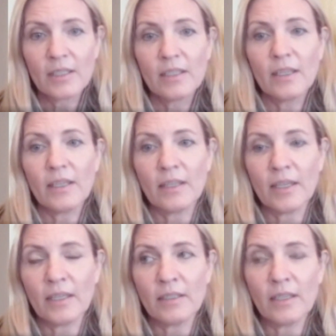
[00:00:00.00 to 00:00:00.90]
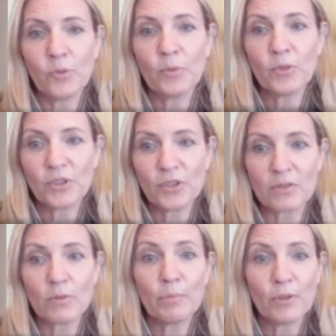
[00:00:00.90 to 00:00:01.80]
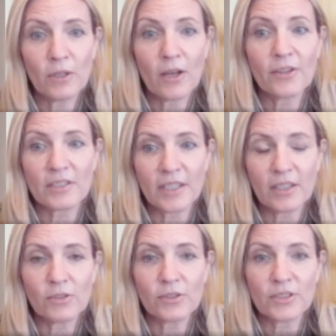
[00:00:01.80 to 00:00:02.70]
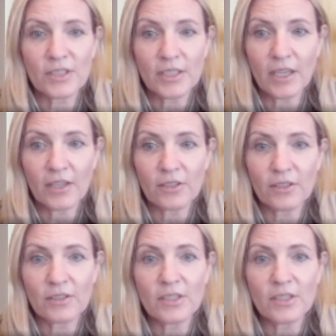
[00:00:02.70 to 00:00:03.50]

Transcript: And then what we'll do is we'll pull all the stakeholders together